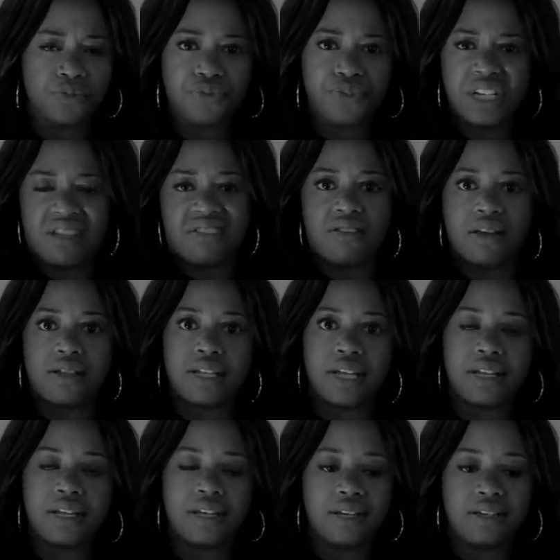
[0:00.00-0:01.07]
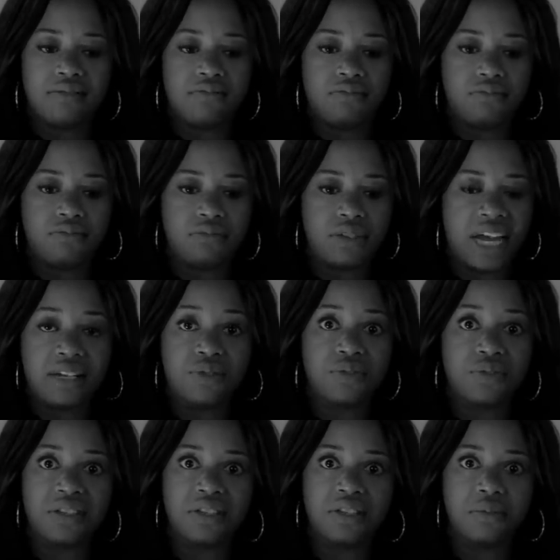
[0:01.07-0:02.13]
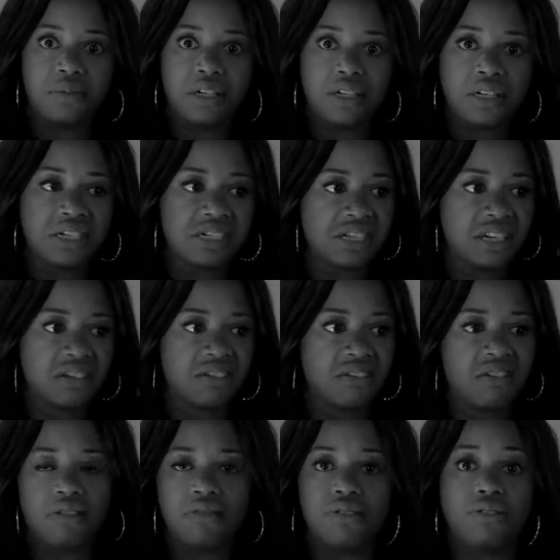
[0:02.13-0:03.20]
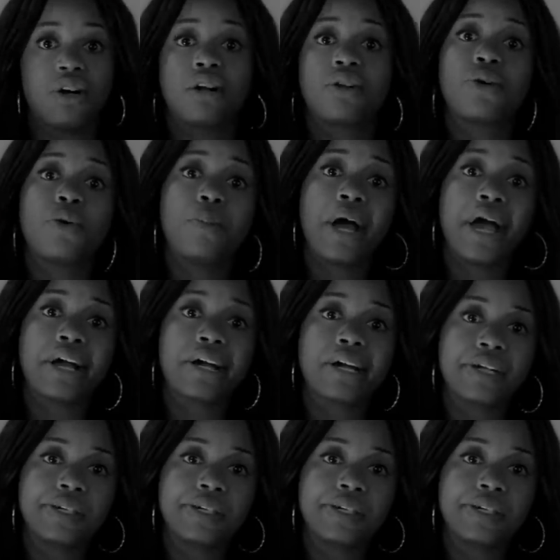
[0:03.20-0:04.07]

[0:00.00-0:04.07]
freak thing that he had within him. And he's like, yo, you can't go back.